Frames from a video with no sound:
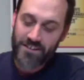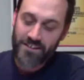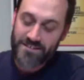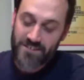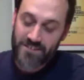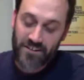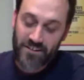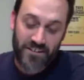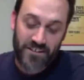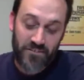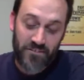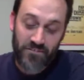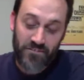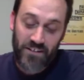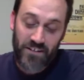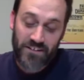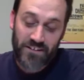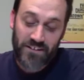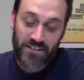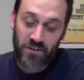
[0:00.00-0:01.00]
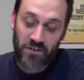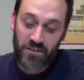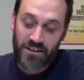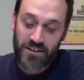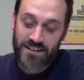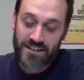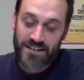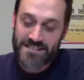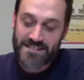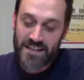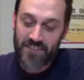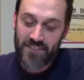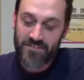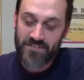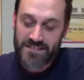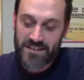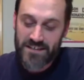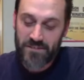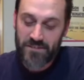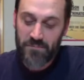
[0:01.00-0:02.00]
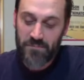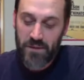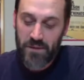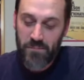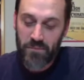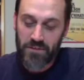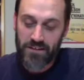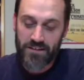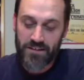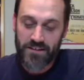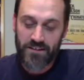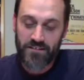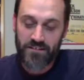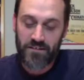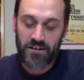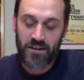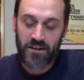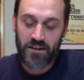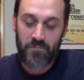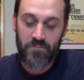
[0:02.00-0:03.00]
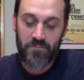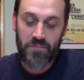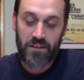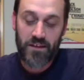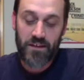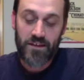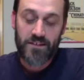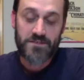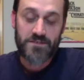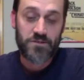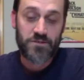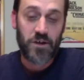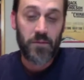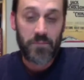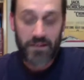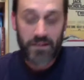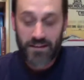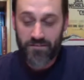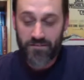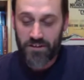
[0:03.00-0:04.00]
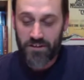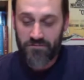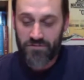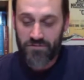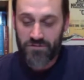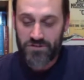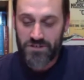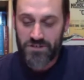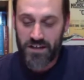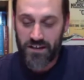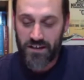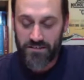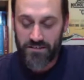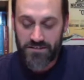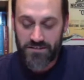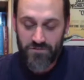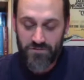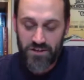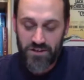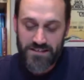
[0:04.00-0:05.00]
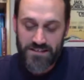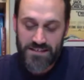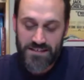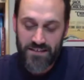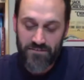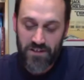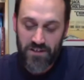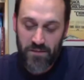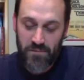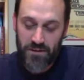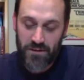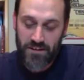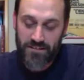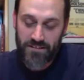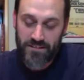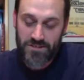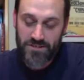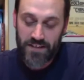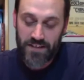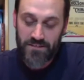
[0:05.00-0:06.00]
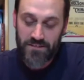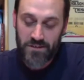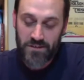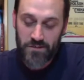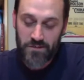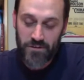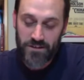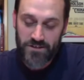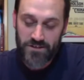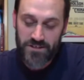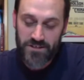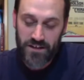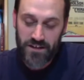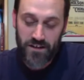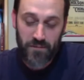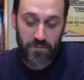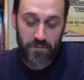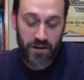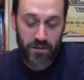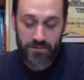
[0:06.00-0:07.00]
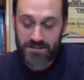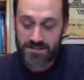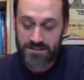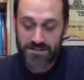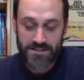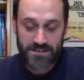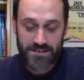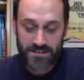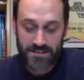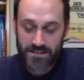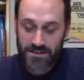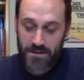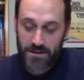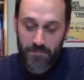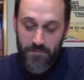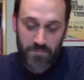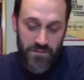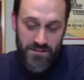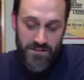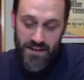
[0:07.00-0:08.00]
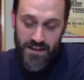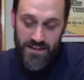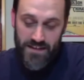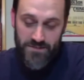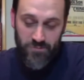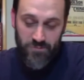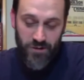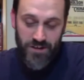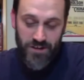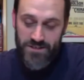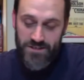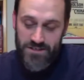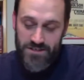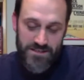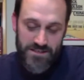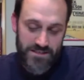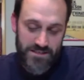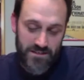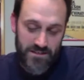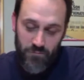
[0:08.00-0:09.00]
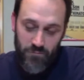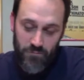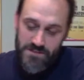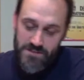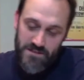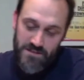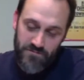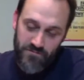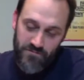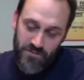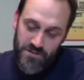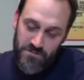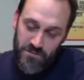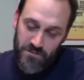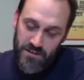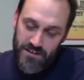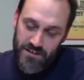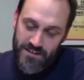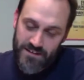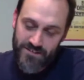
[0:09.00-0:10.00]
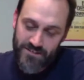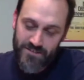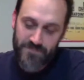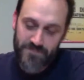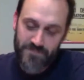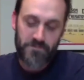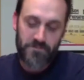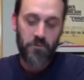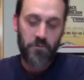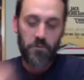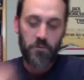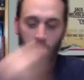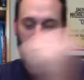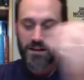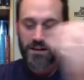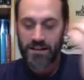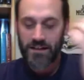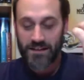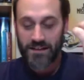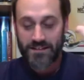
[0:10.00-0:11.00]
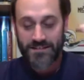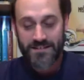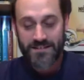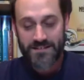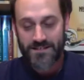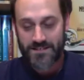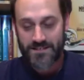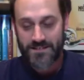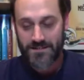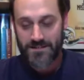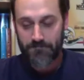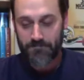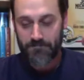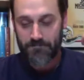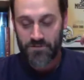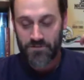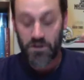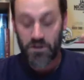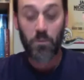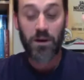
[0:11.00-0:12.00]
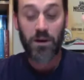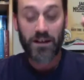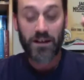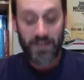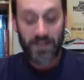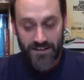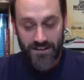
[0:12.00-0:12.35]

already in there. In fact, there's already 17 people in here. So I'm going to give a few shout-outs if you guys have anybody in the chat that you want to shout out. But obviously, Sasquatch was the first one in here. Wingnuts. Sorry, Wingnut,